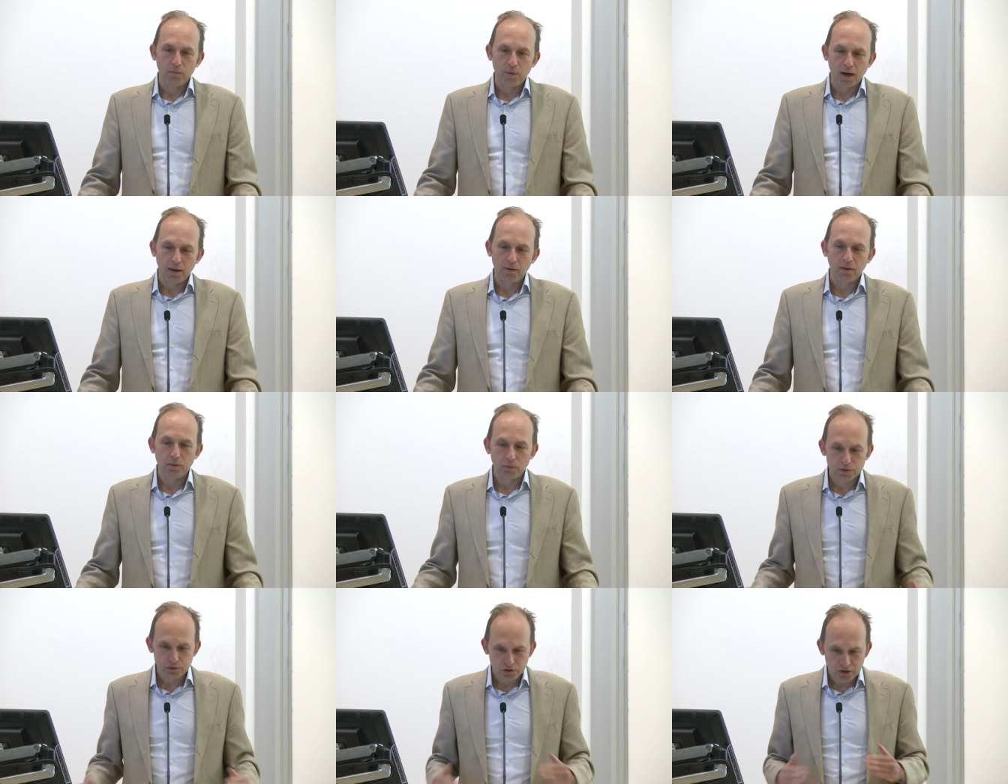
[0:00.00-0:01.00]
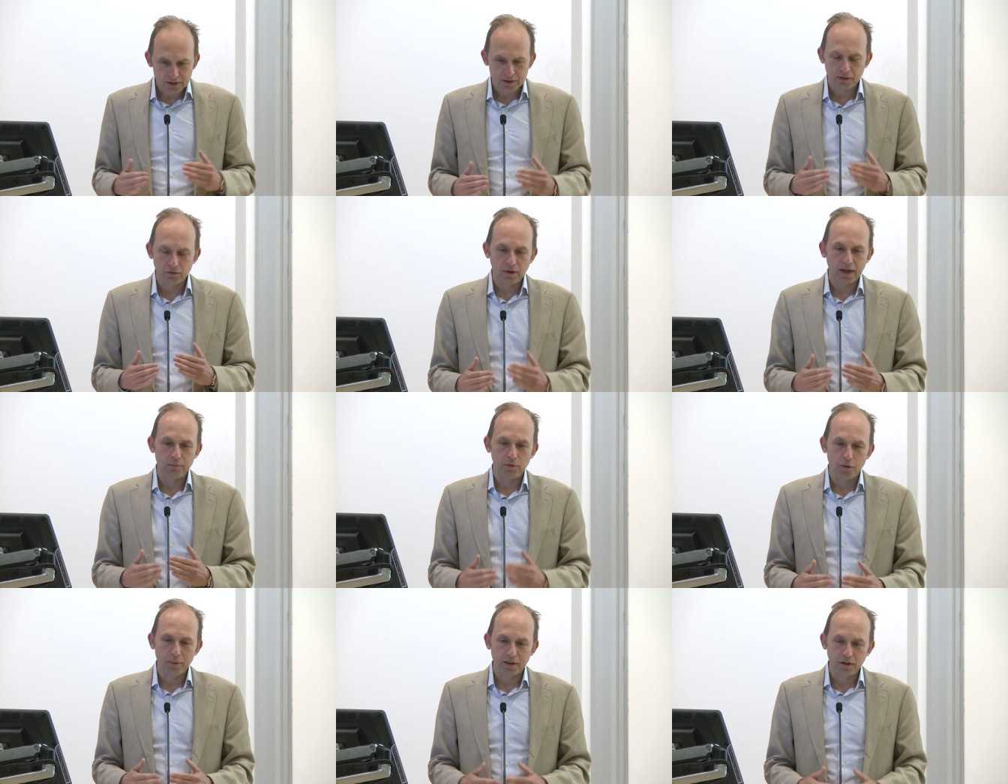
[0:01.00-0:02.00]
uh, it was just the right
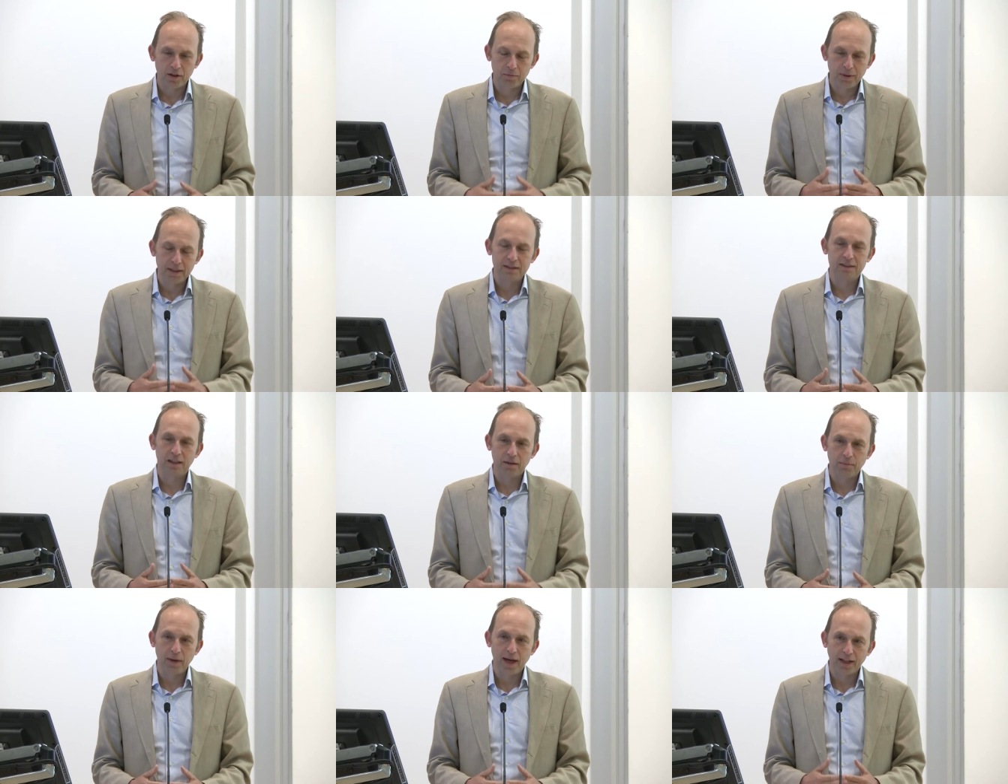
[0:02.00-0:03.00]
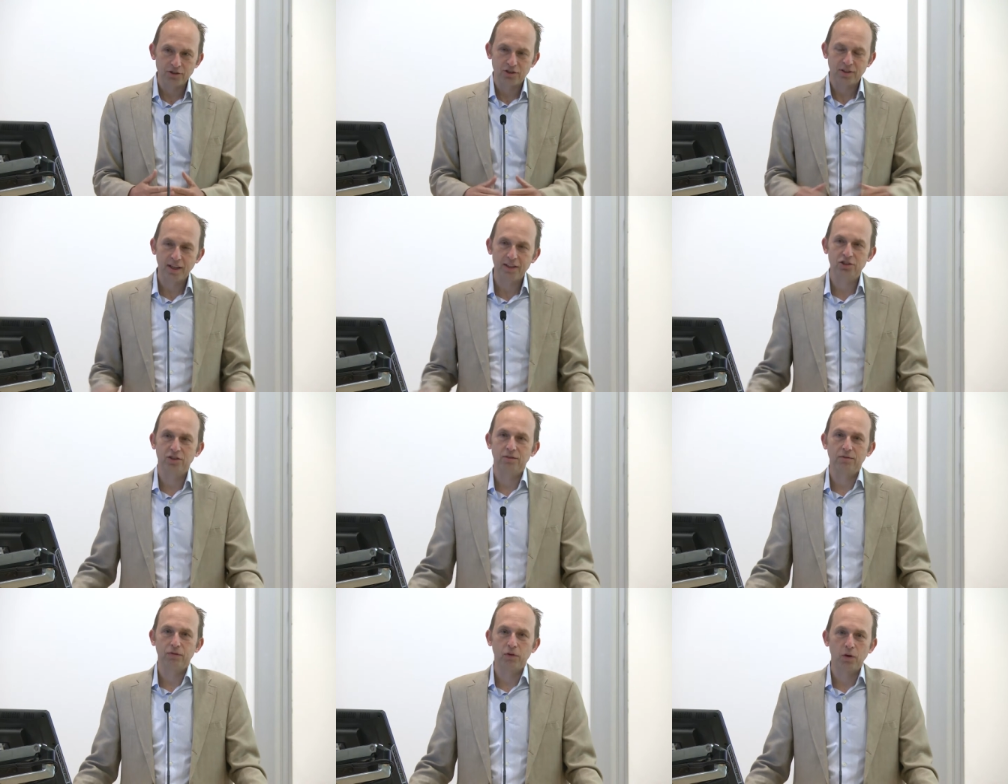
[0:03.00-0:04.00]
moment. There had been some
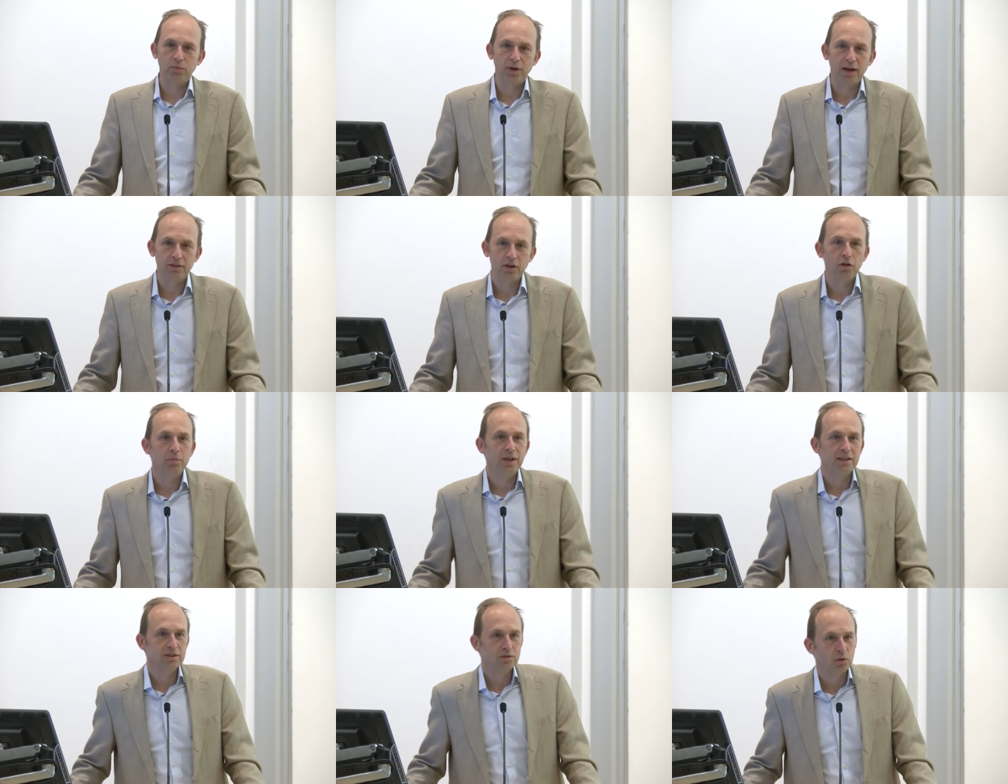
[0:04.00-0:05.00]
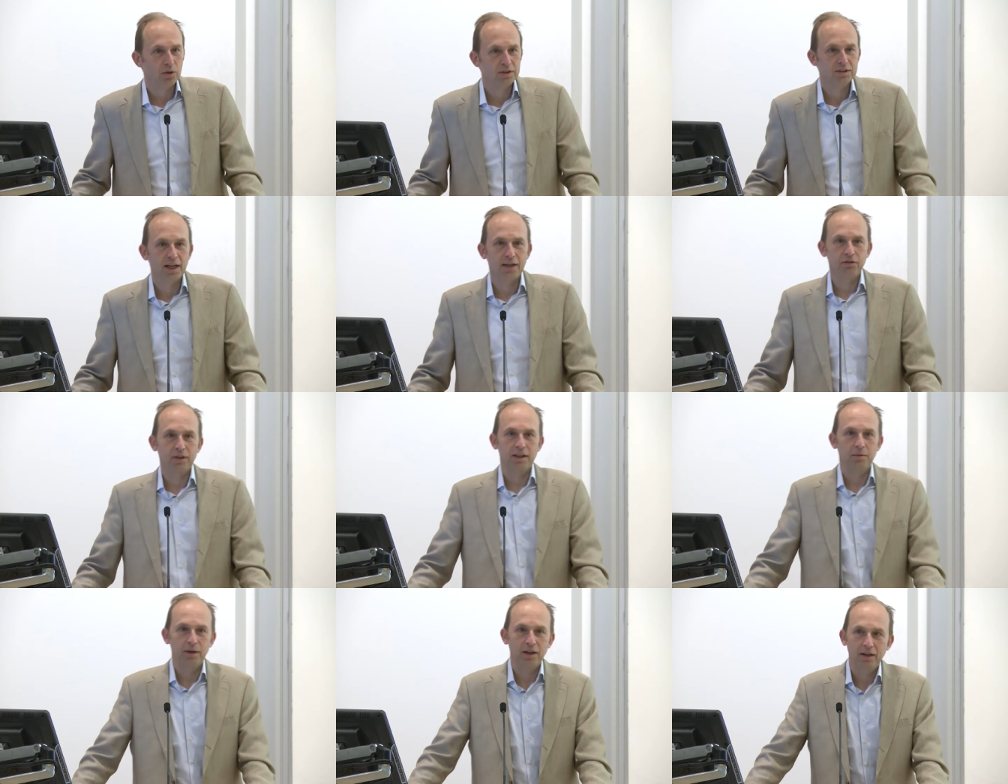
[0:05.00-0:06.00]
agitation for Brown to open its doors to African
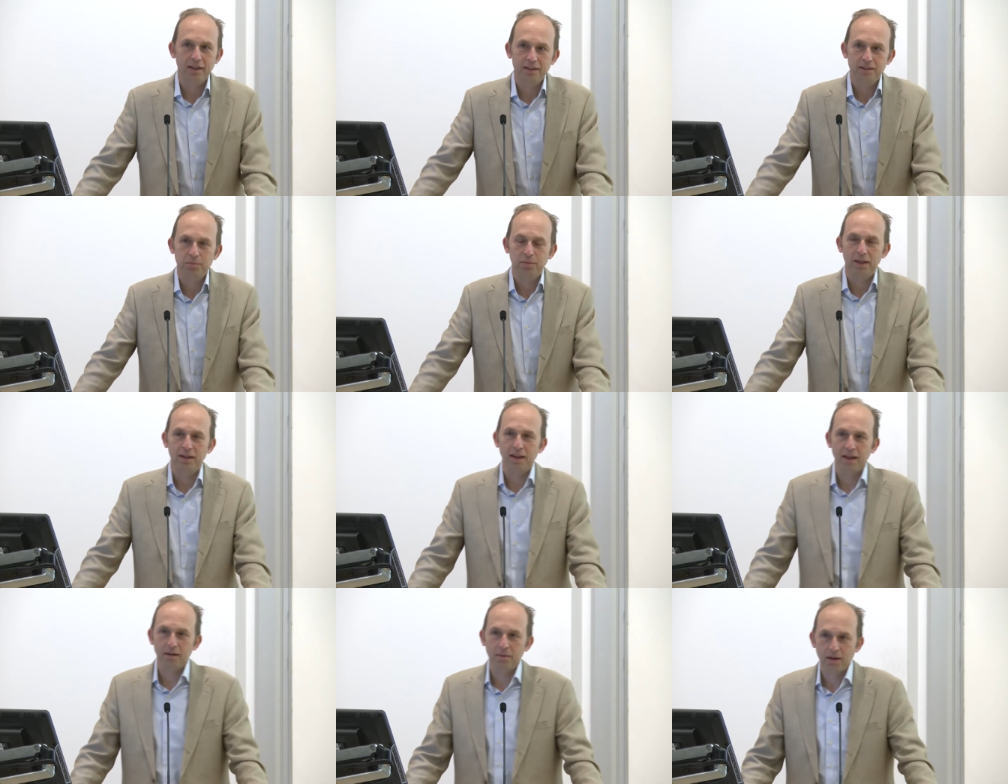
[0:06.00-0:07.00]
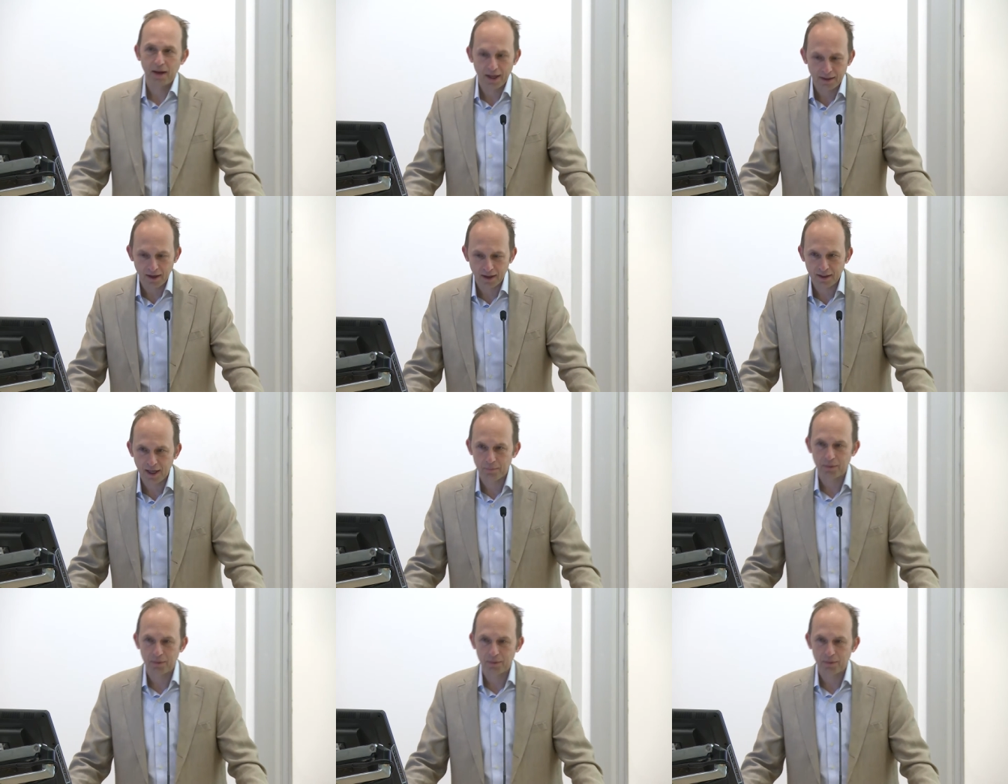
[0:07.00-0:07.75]
Americans, but they had not yet.